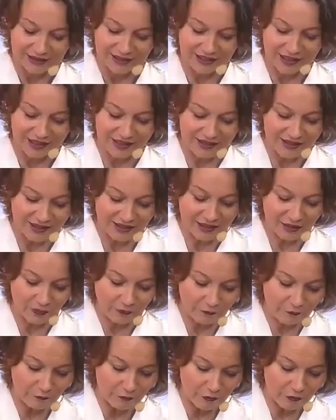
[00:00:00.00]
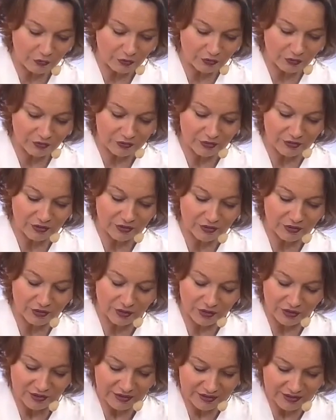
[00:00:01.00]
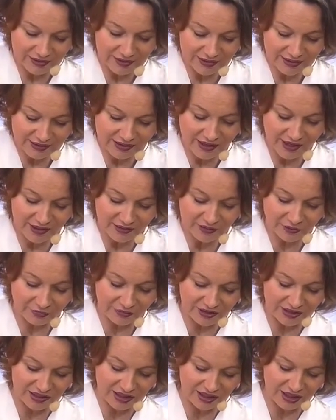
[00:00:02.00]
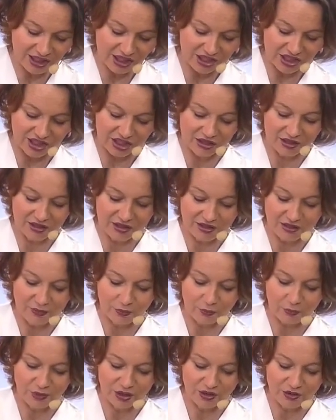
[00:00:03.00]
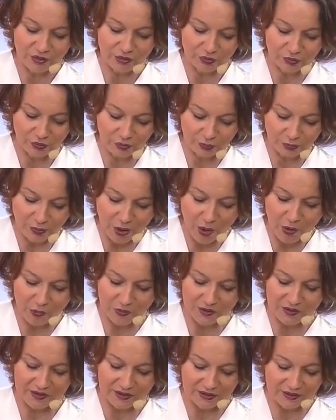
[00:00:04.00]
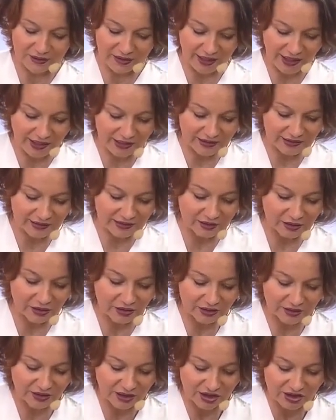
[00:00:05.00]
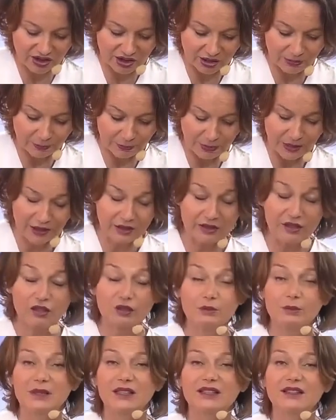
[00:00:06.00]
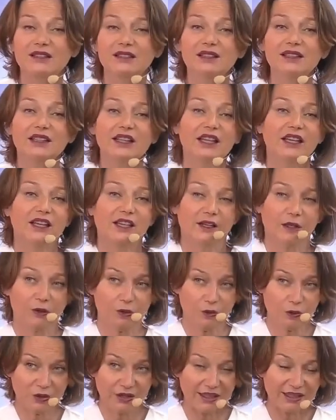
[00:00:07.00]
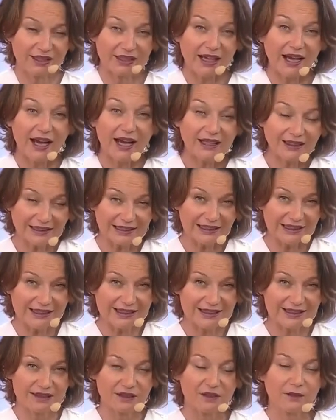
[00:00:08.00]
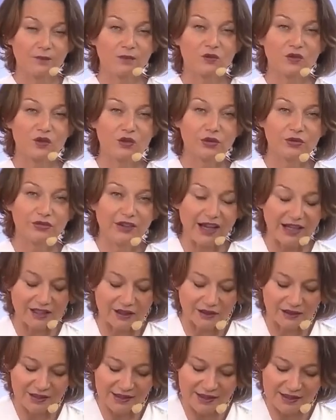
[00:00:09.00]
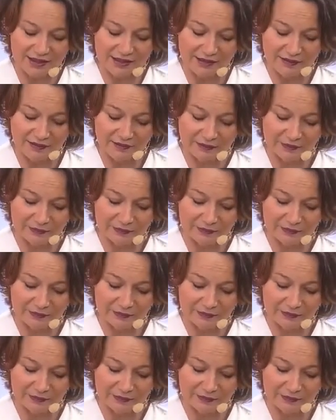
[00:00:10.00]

I think for this kind of indication, when you do both neck, décolletage, and periorbital, you need at least 2 vials.